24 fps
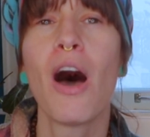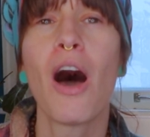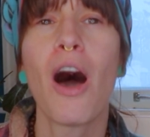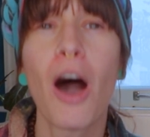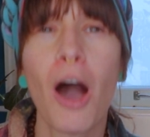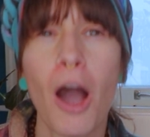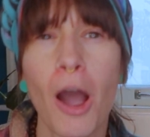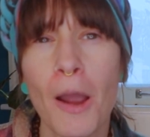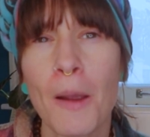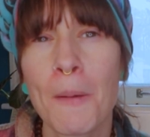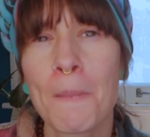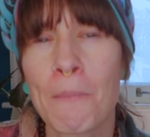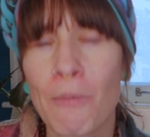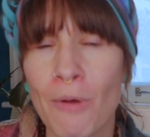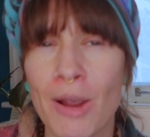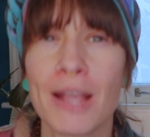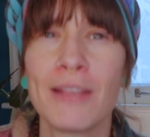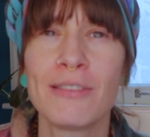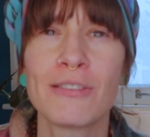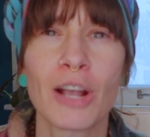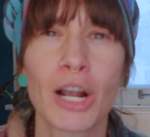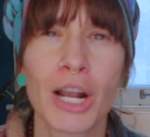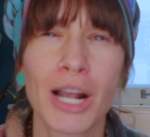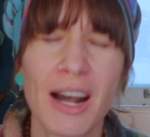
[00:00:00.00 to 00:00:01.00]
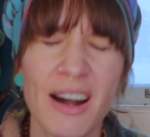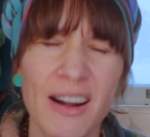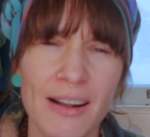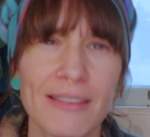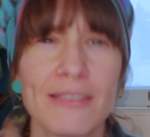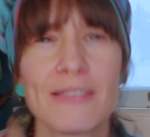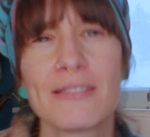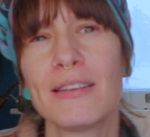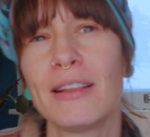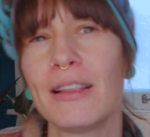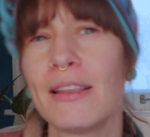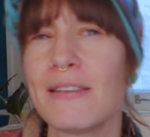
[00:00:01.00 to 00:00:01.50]
Our brains are
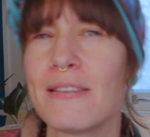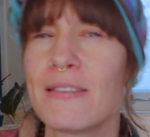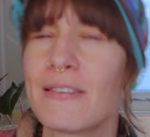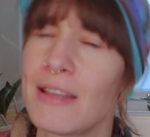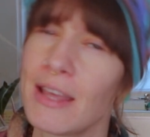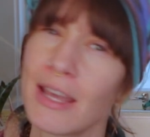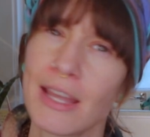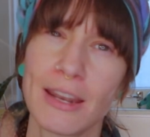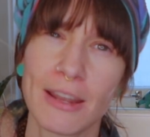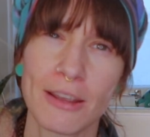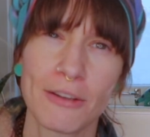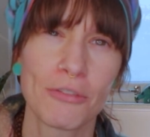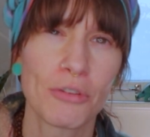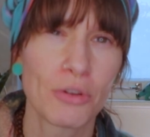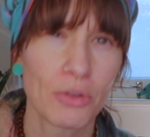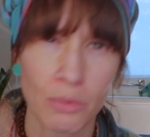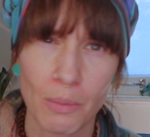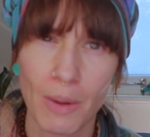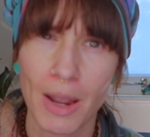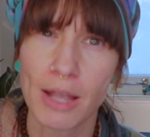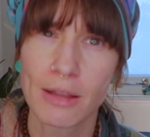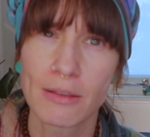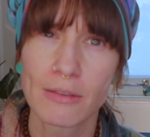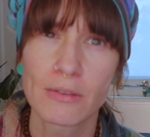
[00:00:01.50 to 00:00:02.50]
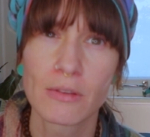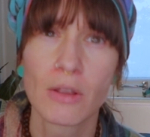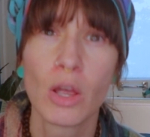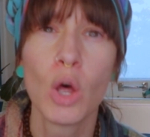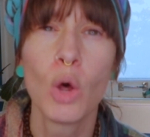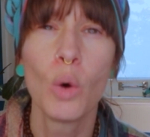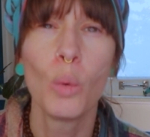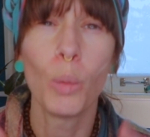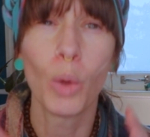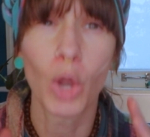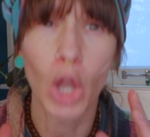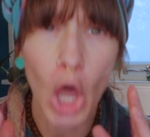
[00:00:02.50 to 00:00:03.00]
constantly scanning for threats.
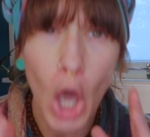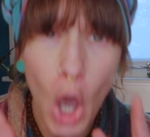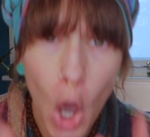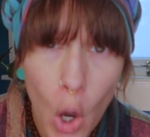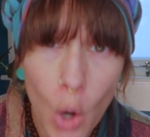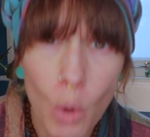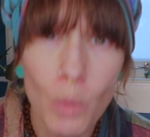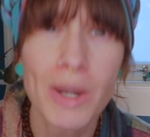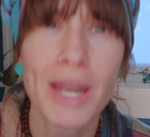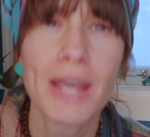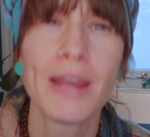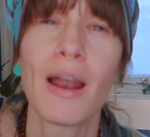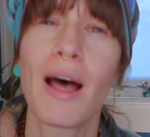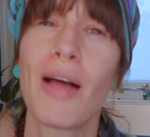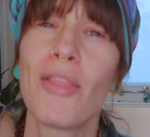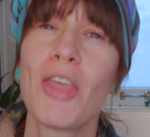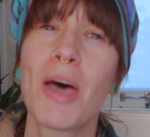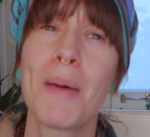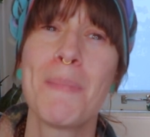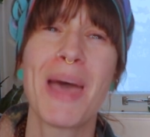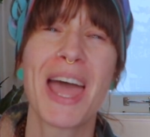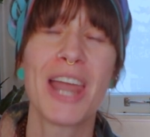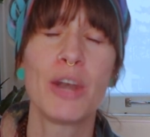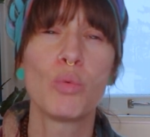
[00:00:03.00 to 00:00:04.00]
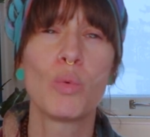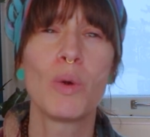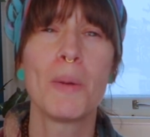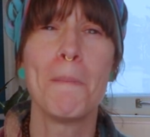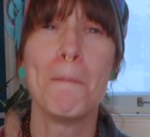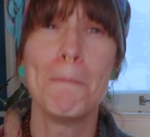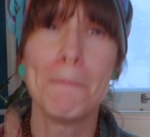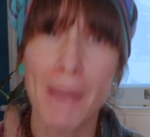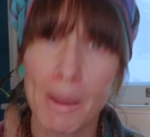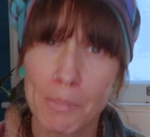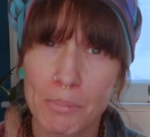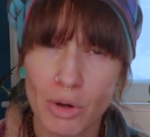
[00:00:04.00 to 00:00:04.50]
We'll hone in on them and
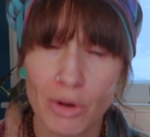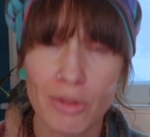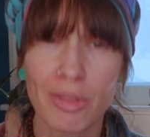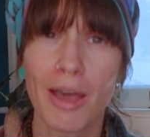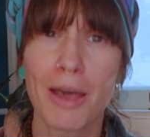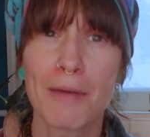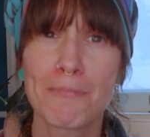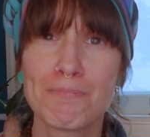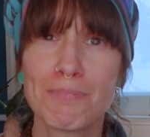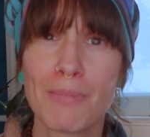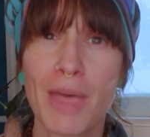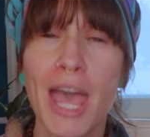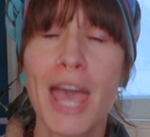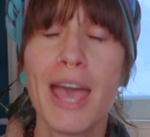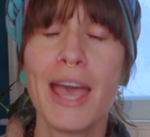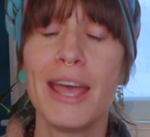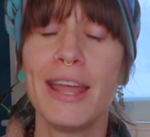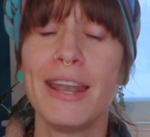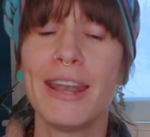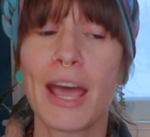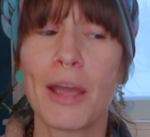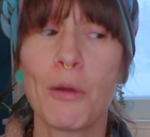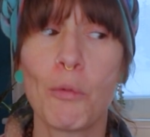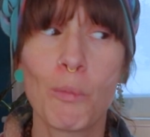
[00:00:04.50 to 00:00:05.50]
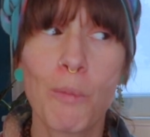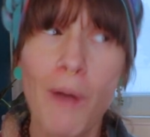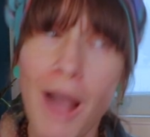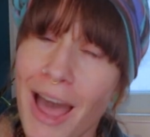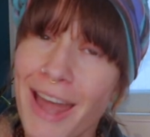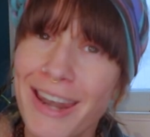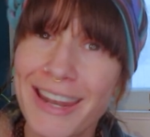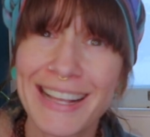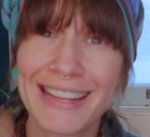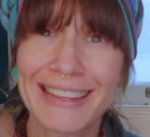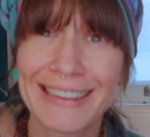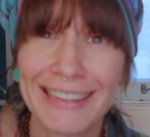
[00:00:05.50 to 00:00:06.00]
remember them. And
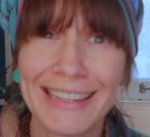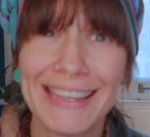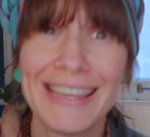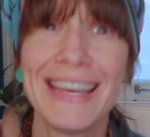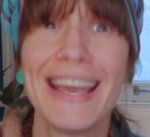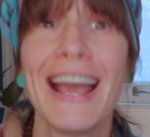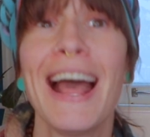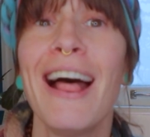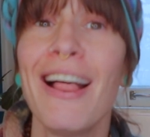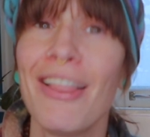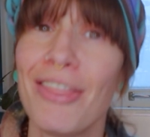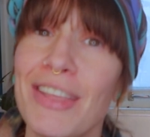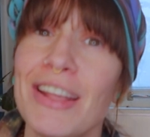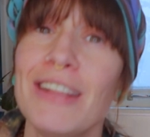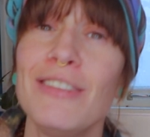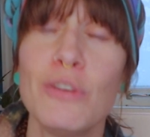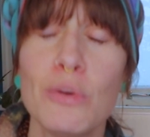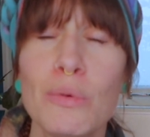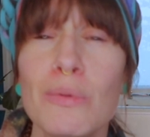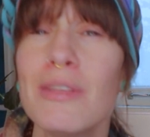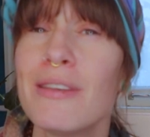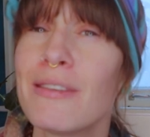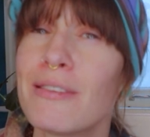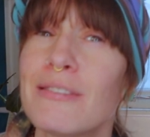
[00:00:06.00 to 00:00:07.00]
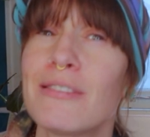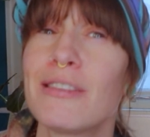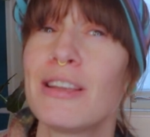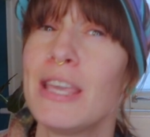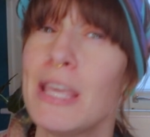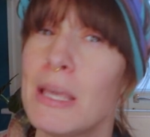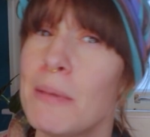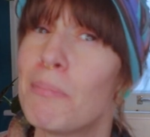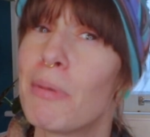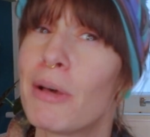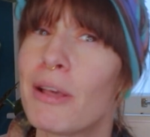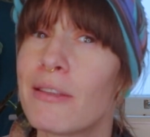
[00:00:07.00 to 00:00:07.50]
ironically, they do this to
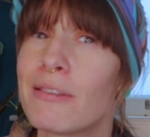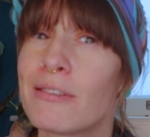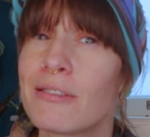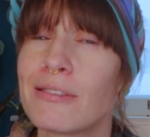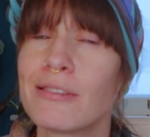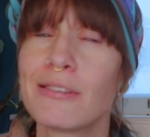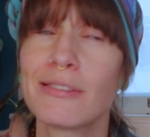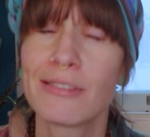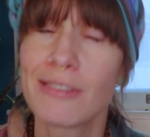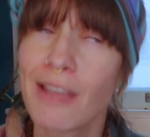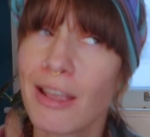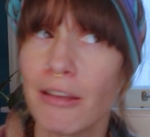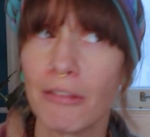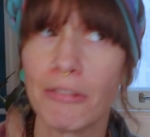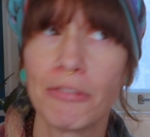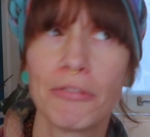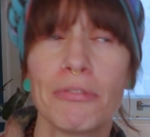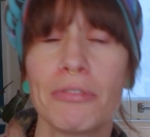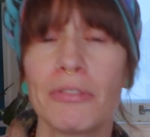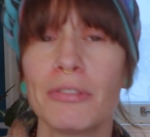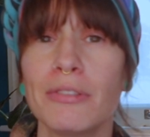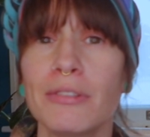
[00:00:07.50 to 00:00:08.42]
keep us safe.